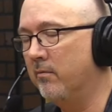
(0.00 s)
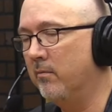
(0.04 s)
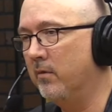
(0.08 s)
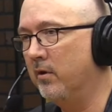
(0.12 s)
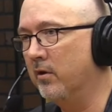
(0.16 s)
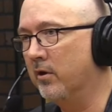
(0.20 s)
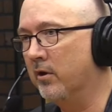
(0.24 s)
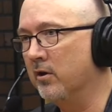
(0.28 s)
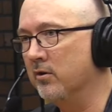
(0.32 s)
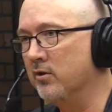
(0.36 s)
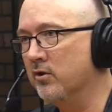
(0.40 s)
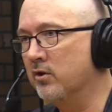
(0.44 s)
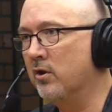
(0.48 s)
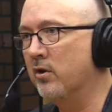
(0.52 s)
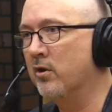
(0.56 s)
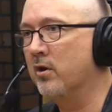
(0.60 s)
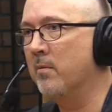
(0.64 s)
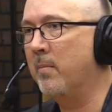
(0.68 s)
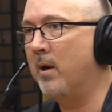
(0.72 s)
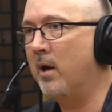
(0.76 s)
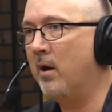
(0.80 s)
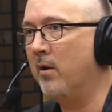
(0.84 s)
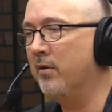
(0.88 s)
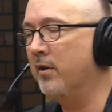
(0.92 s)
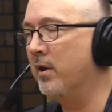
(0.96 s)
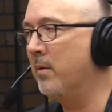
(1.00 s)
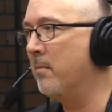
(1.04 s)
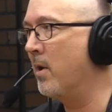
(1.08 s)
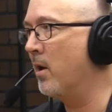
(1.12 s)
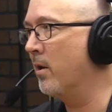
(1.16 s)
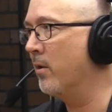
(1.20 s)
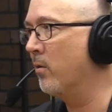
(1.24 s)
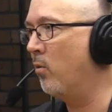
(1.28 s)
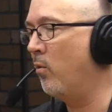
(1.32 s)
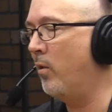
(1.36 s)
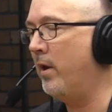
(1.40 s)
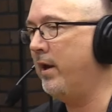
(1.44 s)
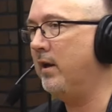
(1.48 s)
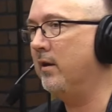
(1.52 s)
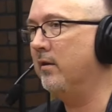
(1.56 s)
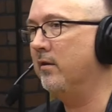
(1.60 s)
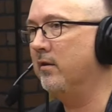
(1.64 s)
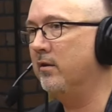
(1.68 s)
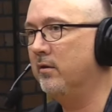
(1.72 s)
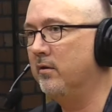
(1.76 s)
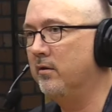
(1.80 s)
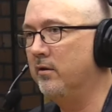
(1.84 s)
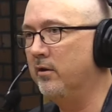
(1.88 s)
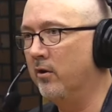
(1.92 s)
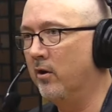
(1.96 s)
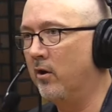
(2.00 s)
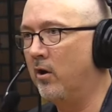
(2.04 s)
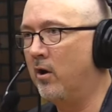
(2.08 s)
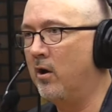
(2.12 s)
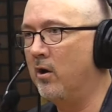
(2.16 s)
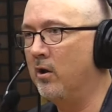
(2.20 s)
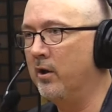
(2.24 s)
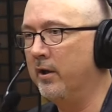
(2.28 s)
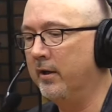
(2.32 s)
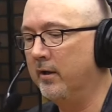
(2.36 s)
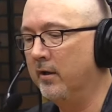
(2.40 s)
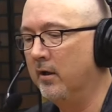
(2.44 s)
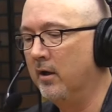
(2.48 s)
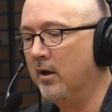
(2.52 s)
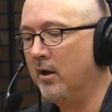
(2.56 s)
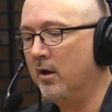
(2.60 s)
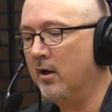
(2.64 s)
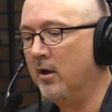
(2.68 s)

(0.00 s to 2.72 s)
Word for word: you're concerned about the amount of weight you're hauling.